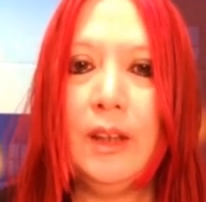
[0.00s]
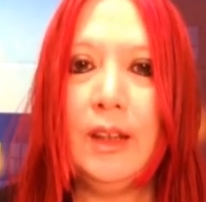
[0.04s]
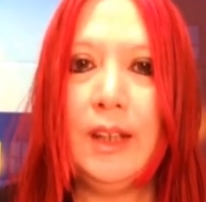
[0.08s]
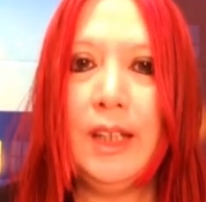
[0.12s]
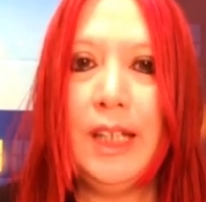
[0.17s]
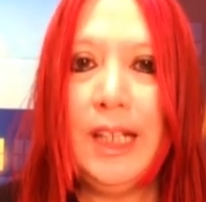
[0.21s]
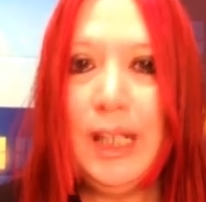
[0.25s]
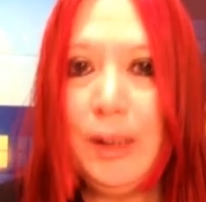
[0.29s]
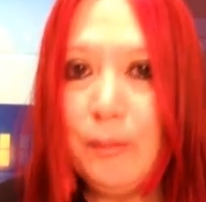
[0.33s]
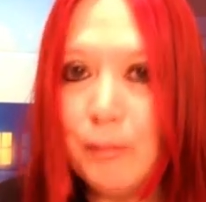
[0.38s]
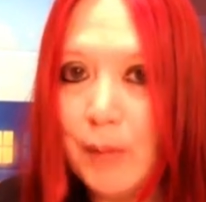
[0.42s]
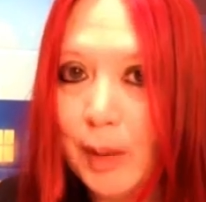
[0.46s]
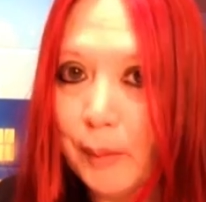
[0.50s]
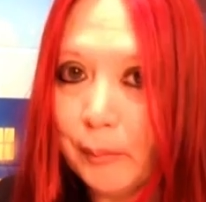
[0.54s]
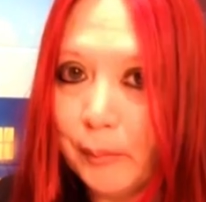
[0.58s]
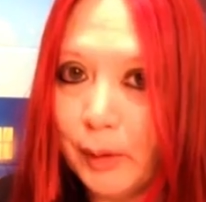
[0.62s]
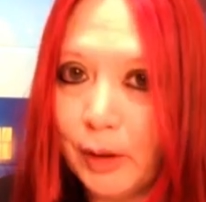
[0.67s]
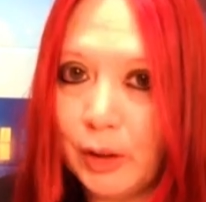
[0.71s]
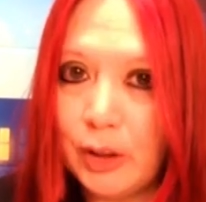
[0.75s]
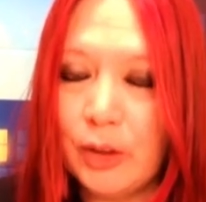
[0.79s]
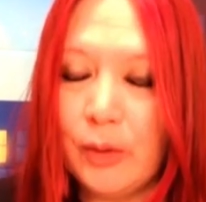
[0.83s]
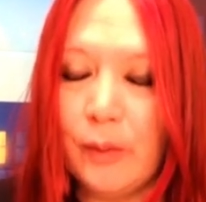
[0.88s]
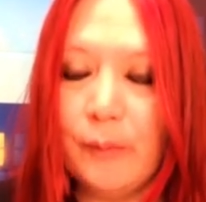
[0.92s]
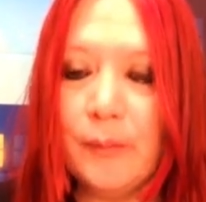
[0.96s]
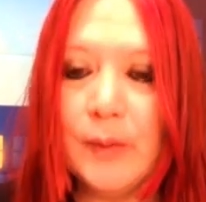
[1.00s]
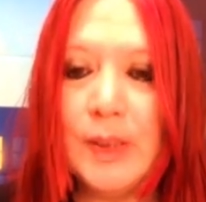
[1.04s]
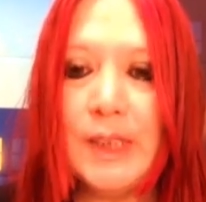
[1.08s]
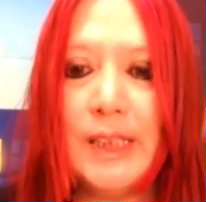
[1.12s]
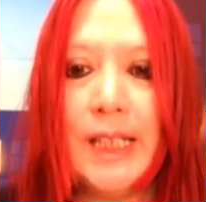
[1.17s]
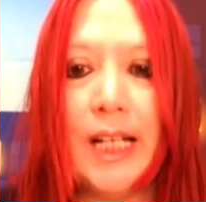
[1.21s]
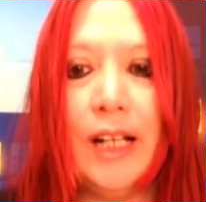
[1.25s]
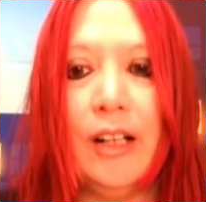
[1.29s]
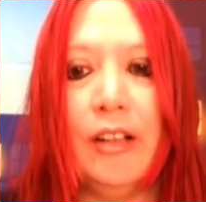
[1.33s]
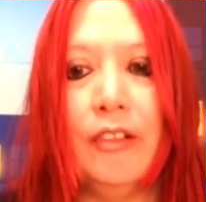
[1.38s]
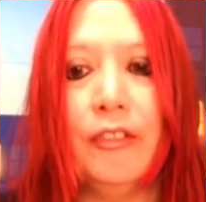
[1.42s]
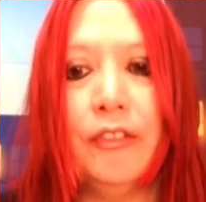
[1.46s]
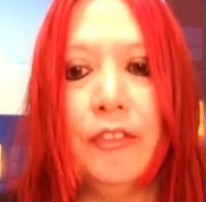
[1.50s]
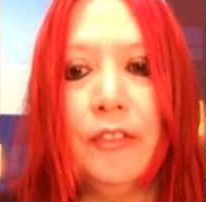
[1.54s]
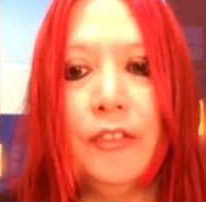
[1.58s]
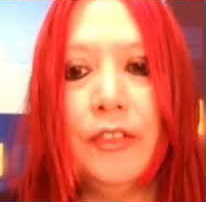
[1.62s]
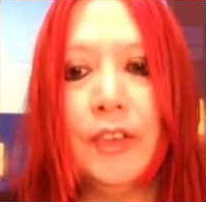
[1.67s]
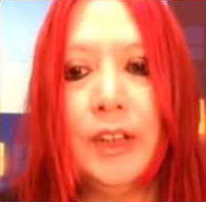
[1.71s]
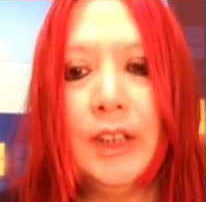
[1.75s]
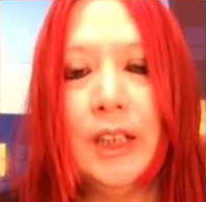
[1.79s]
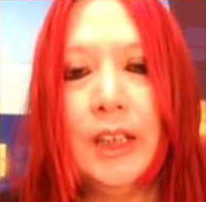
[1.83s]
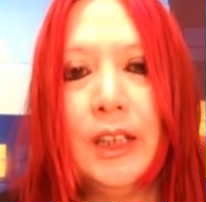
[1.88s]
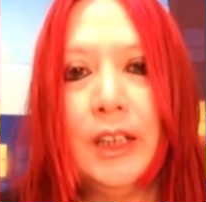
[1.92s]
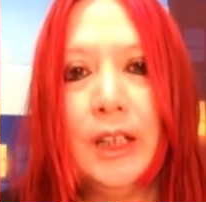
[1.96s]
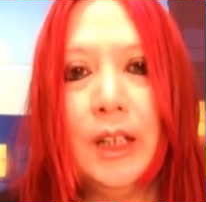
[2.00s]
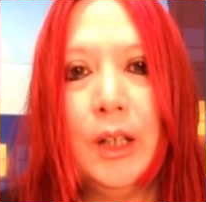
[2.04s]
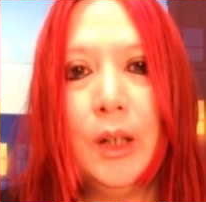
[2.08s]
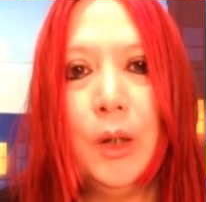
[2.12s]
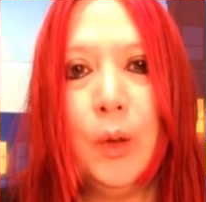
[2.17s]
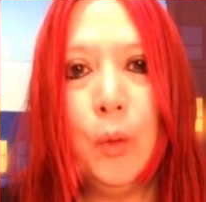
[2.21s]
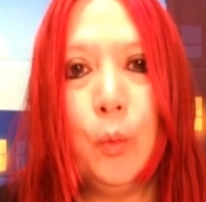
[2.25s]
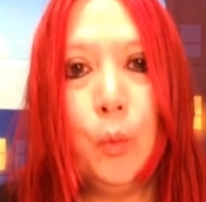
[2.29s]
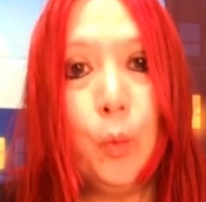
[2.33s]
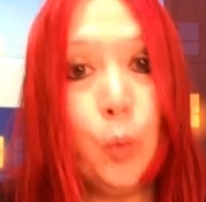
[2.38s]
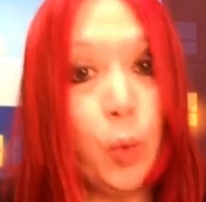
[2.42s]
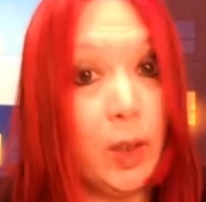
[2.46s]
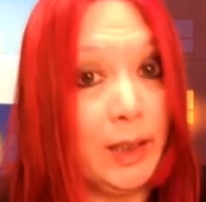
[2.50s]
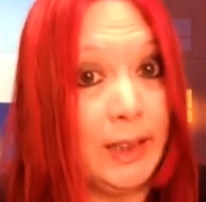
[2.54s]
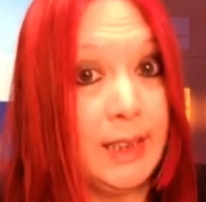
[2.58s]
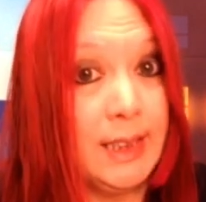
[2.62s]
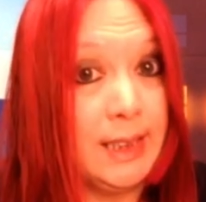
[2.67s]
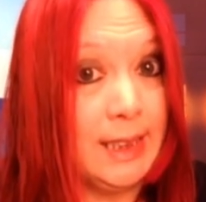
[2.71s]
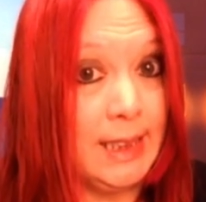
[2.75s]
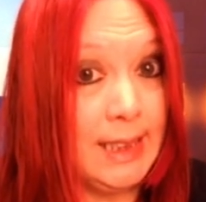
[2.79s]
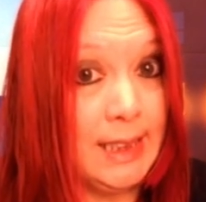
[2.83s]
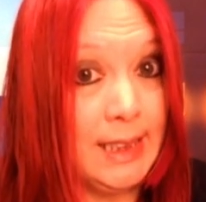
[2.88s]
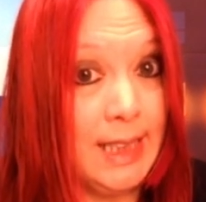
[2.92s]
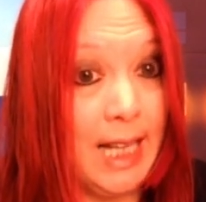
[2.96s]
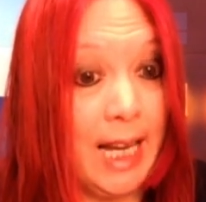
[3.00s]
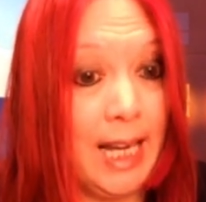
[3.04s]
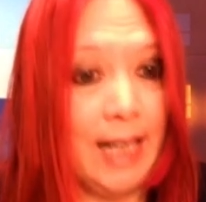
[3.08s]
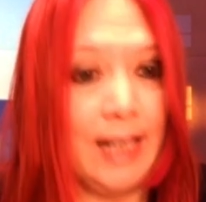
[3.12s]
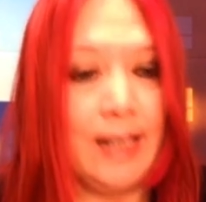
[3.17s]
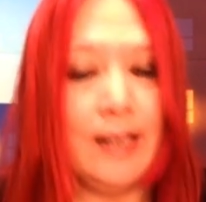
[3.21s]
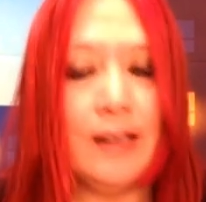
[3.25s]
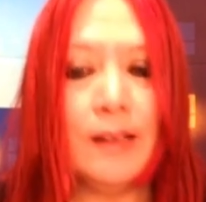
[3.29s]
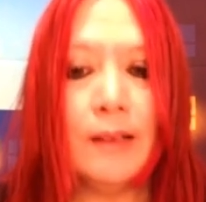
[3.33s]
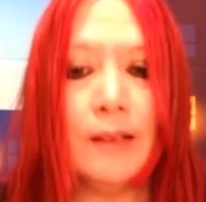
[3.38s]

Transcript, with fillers: He mumbled to himself. What does he say?